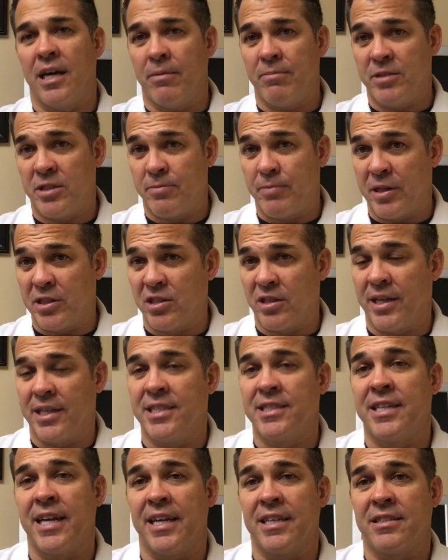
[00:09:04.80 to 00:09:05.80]
um,
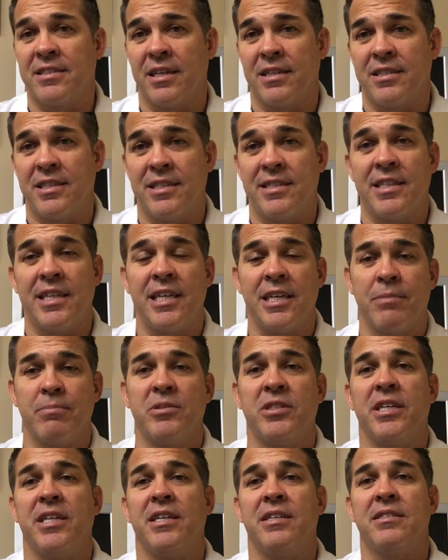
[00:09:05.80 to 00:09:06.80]
specialized tests such as
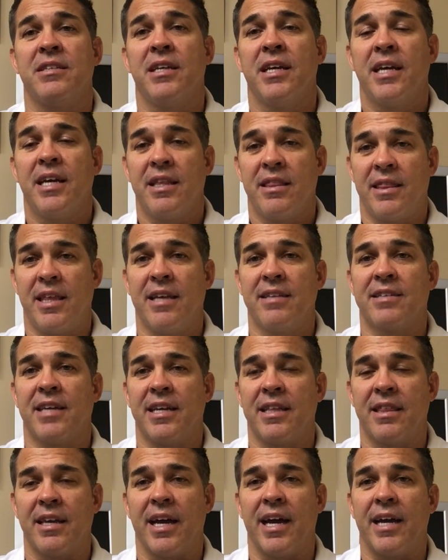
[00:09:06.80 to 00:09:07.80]
EMGs, things
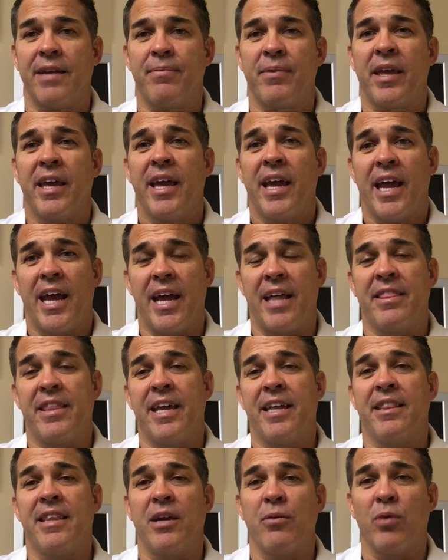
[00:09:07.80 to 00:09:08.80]
like that. And
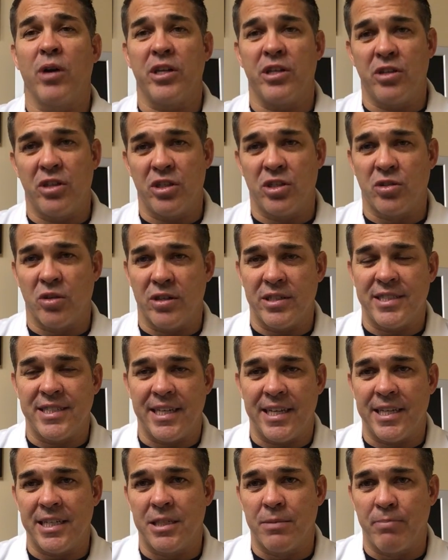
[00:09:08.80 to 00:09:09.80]
then they want you to start
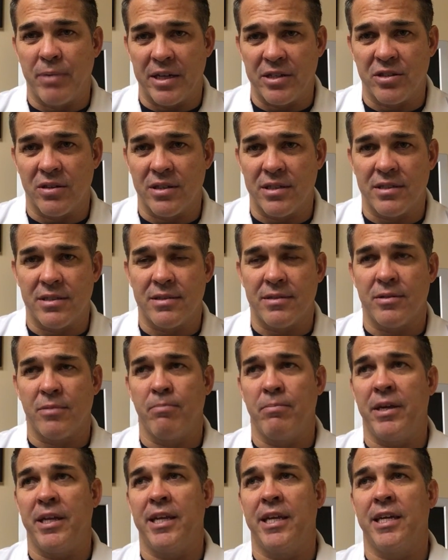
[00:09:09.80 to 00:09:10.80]
seeing specialists,
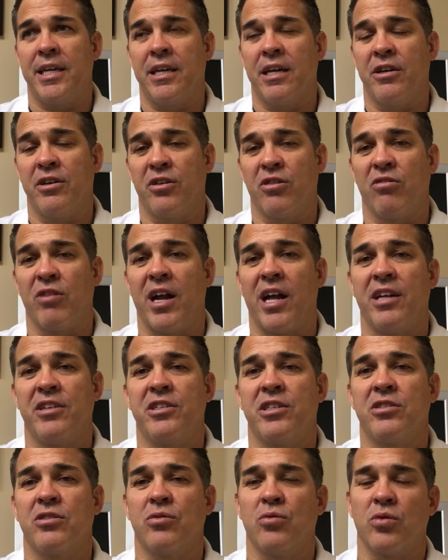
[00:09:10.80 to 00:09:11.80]
meaning a
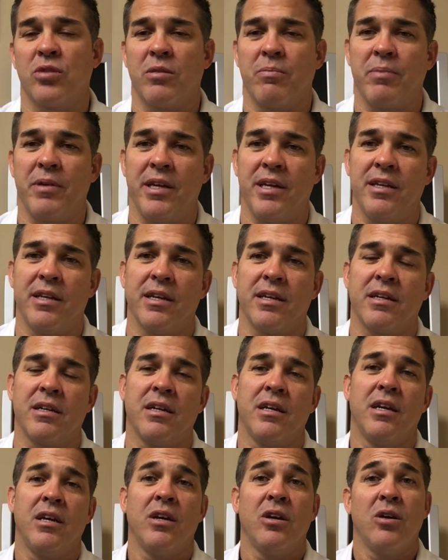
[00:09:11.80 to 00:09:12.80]
neurologist, an orthopedic,
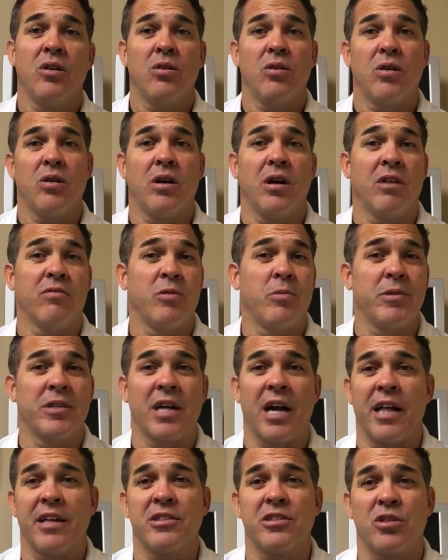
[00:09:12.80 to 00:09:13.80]

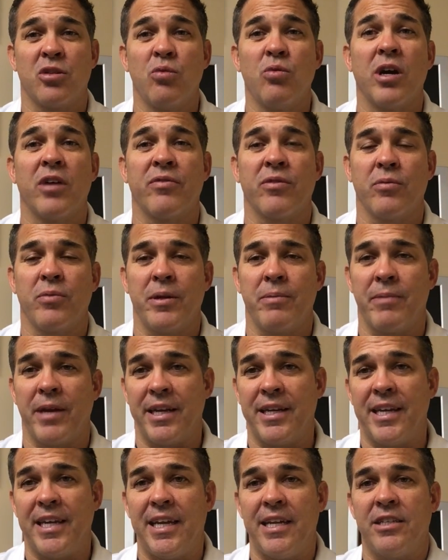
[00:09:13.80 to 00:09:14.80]
rheumatologist, whoever we may
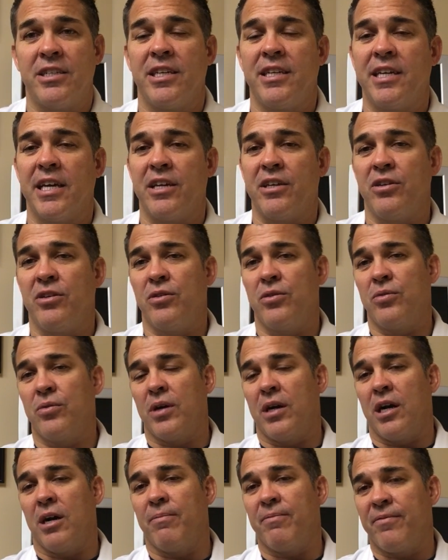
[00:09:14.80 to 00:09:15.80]
need to get
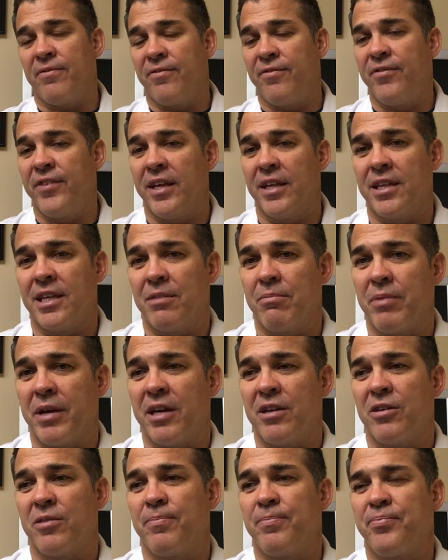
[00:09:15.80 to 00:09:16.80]
you um, feeling
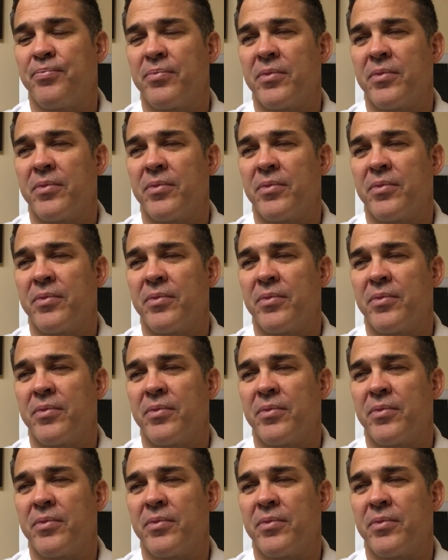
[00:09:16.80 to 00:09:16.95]
better.